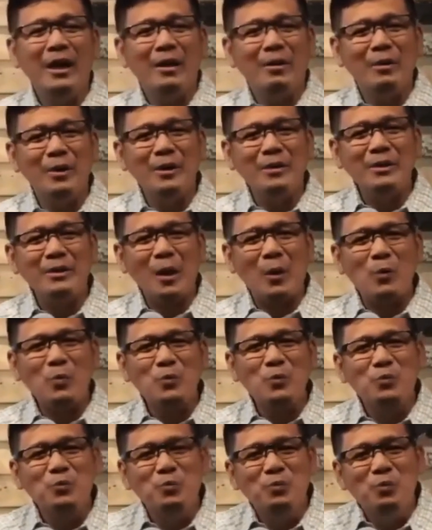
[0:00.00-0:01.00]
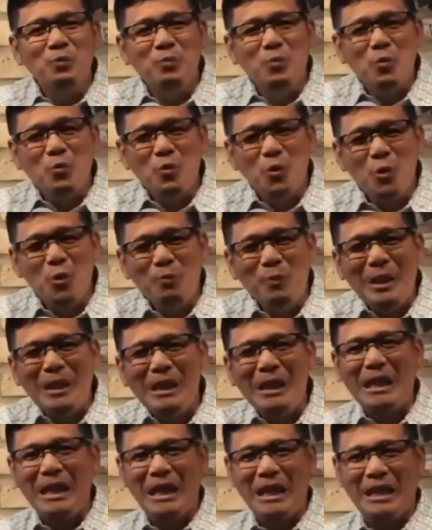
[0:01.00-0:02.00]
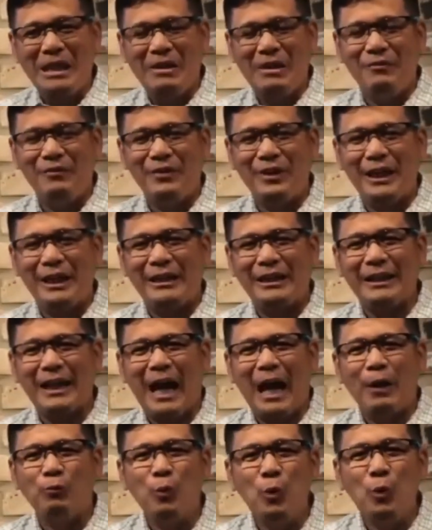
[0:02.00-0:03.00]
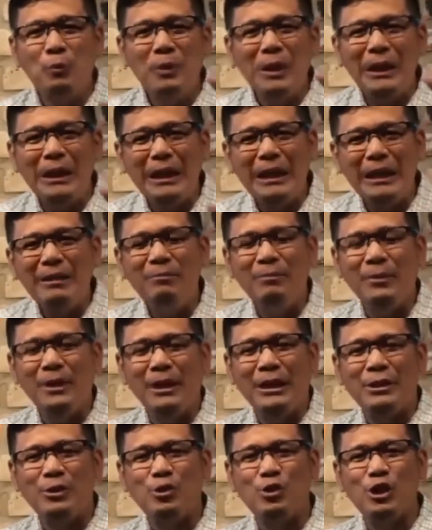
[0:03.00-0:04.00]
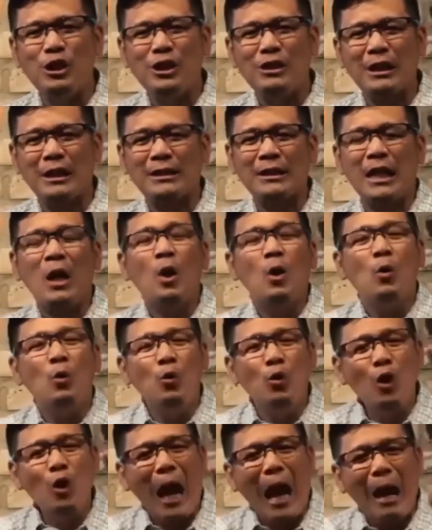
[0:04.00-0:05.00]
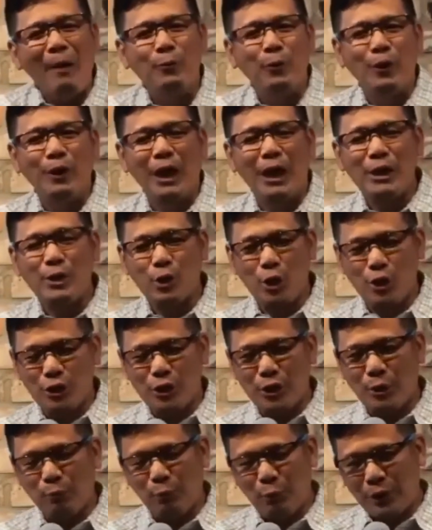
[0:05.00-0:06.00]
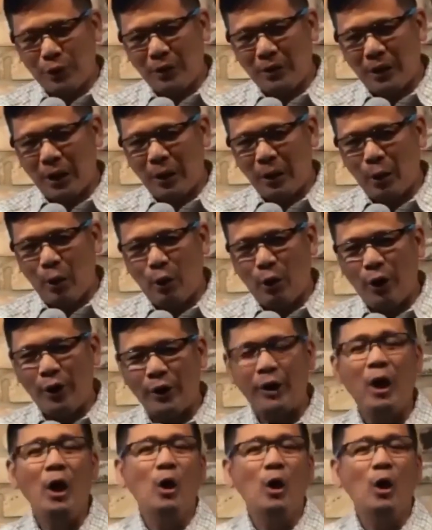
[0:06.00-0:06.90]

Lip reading: who believe in God, who believe in Jesus, who have relationship with the Lord,